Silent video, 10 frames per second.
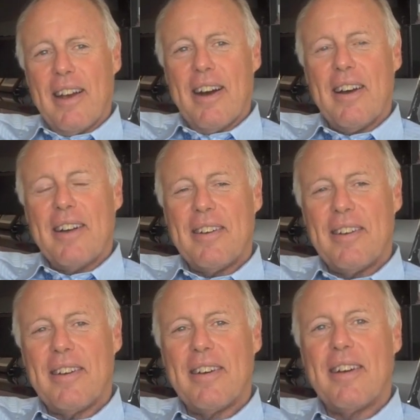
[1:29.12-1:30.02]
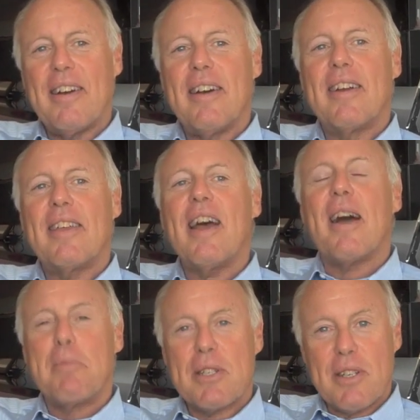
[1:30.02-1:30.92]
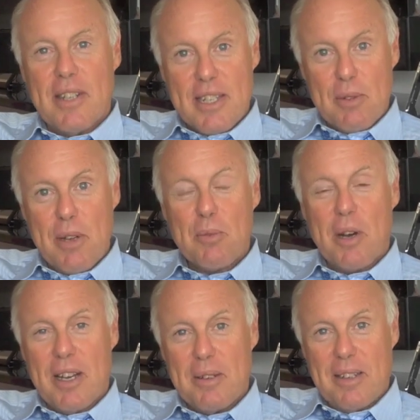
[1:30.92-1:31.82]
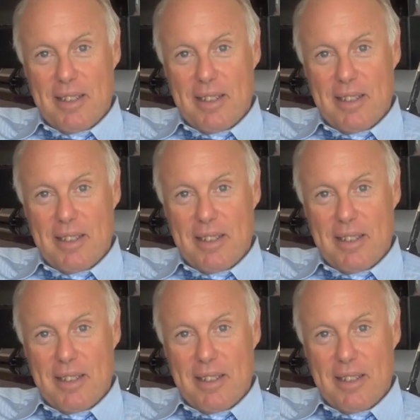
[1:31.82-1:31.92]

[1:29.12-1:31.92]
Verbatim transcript: Uh, yeah, I miss a glass of red wine.